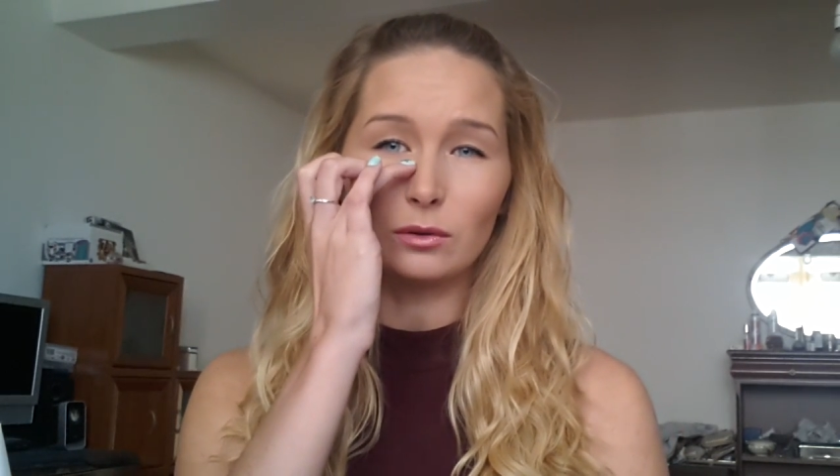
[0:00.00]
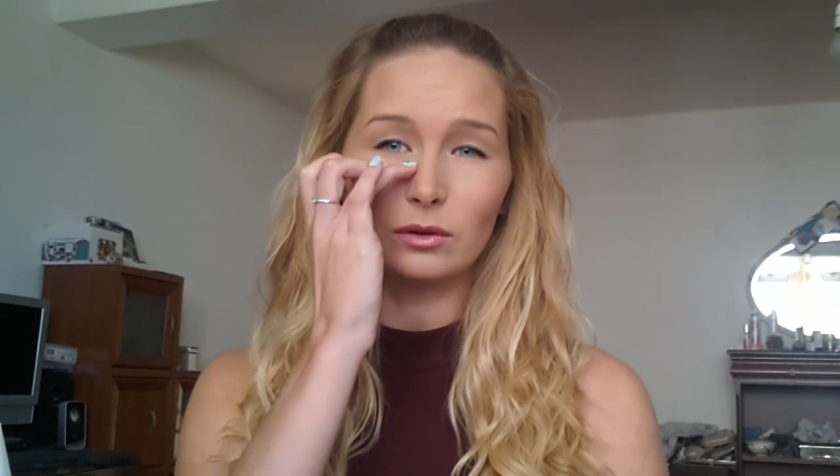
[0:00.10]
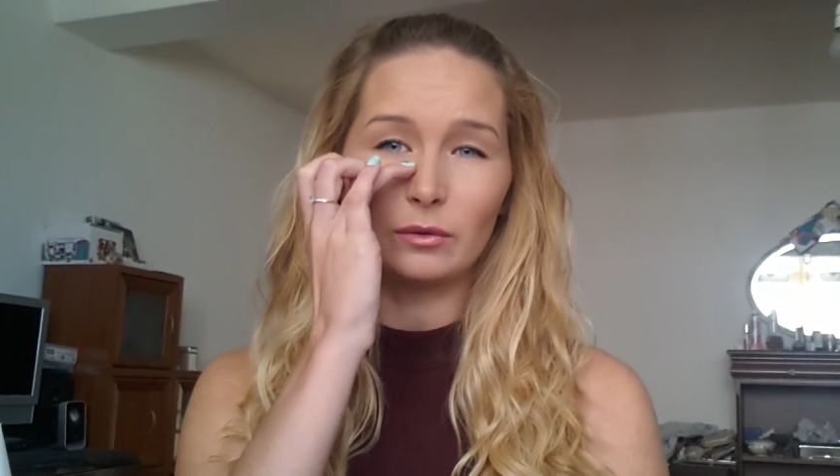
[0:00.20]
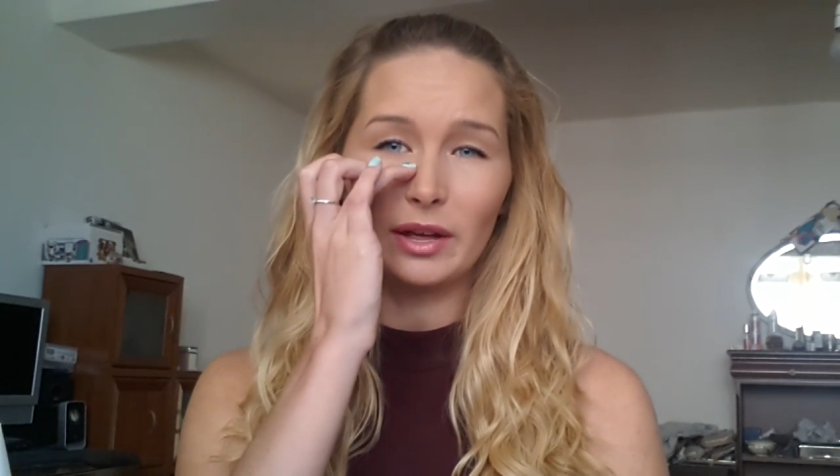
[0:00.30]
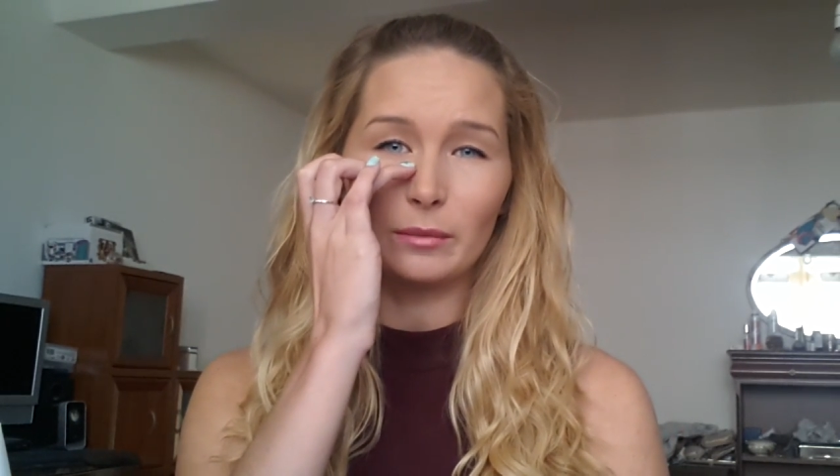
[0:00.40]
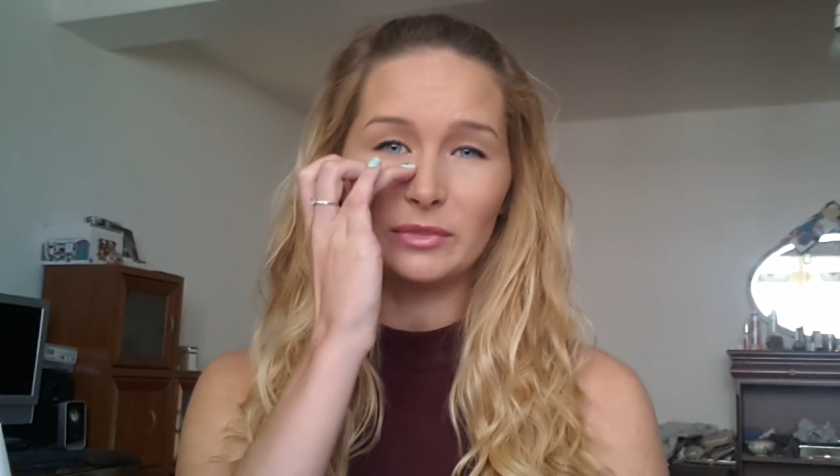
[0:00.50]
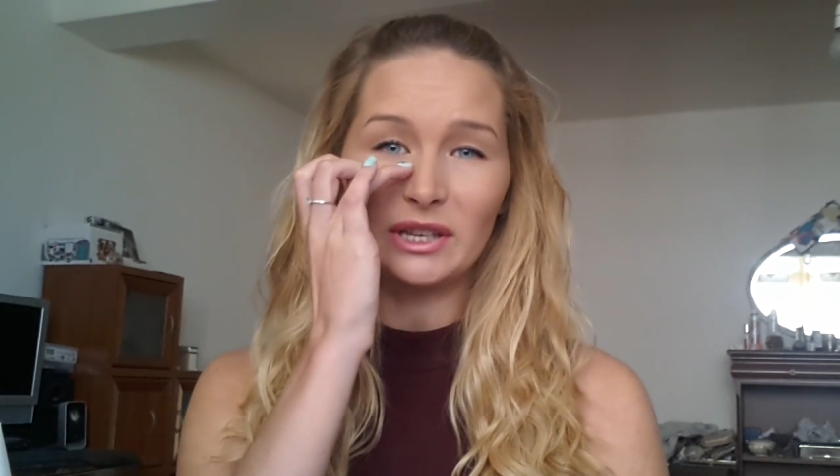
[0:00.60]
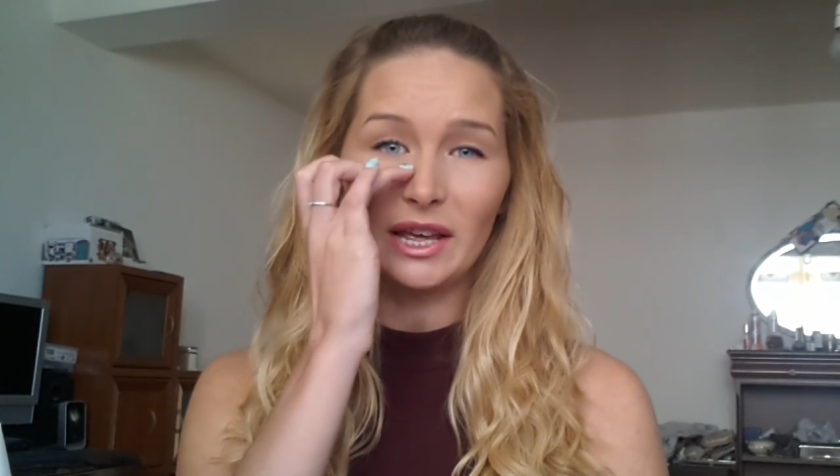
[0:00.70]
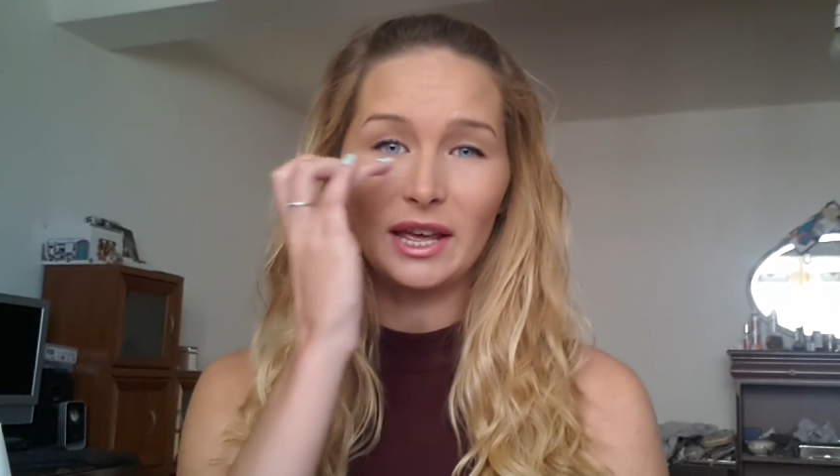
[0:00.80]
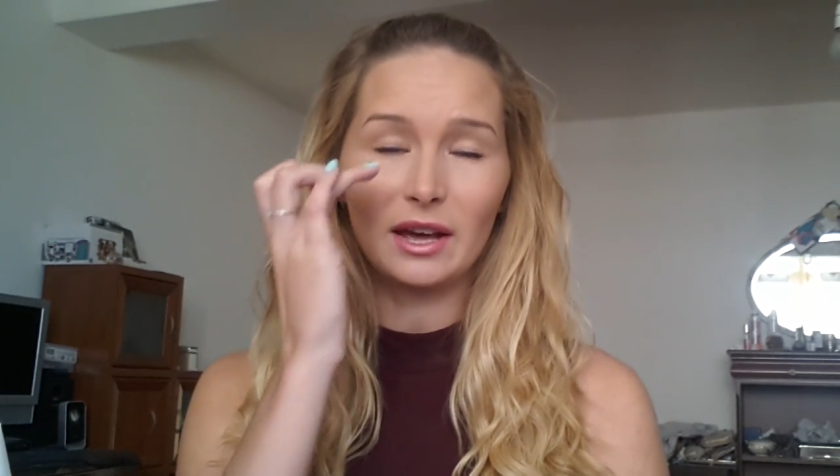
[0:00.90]
all the way up
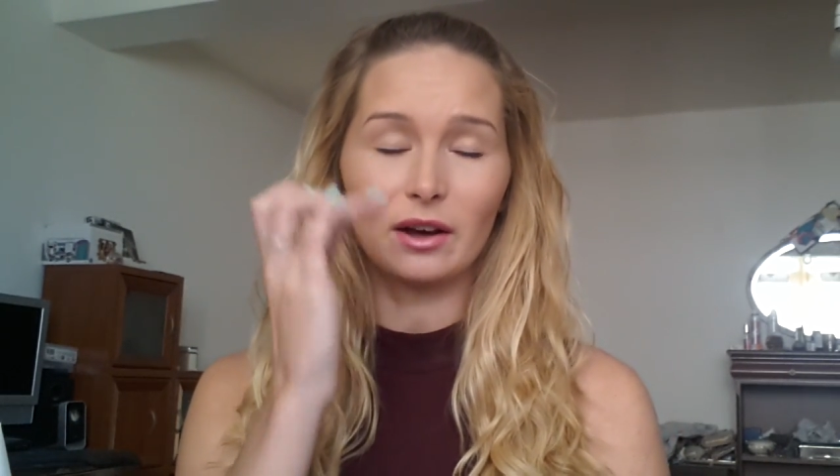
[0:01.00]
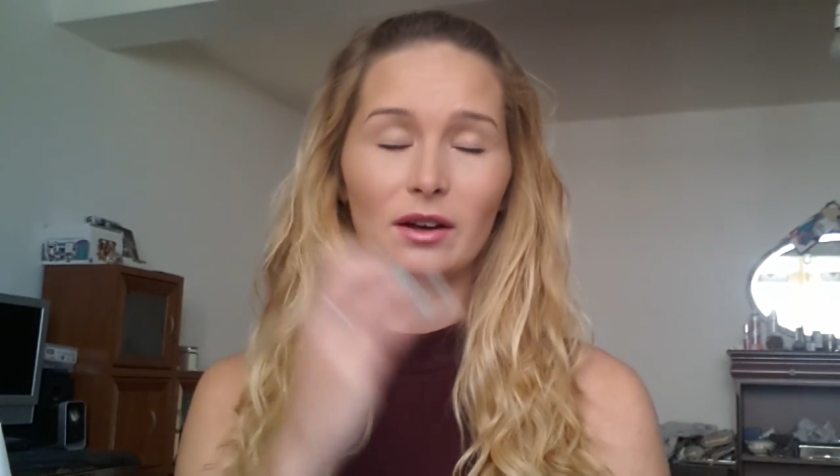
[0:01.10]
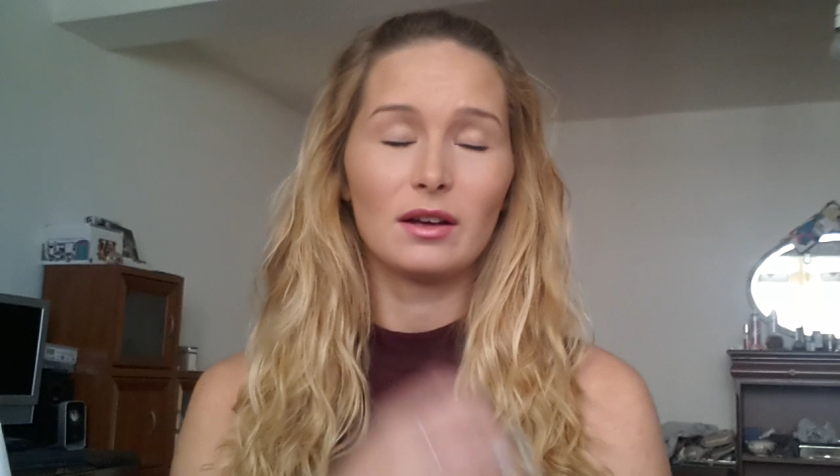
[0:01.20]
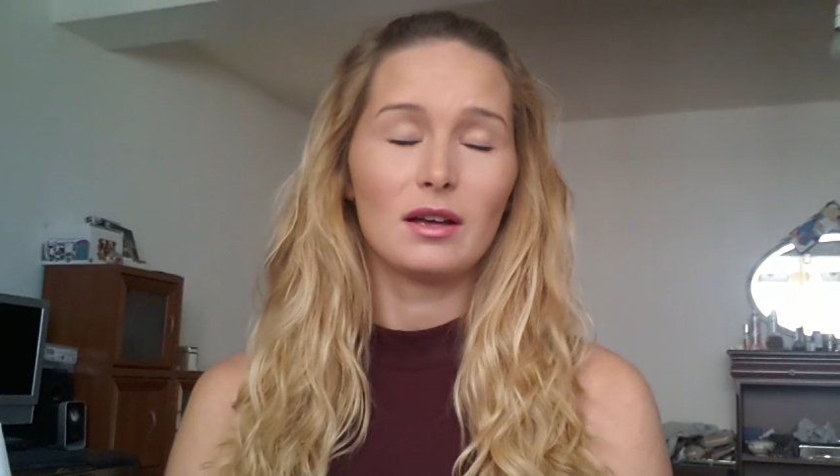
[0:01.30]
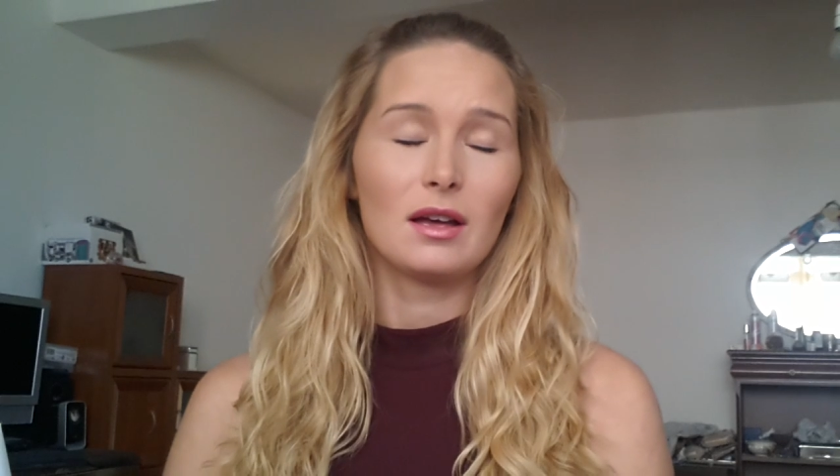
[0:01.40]
to here.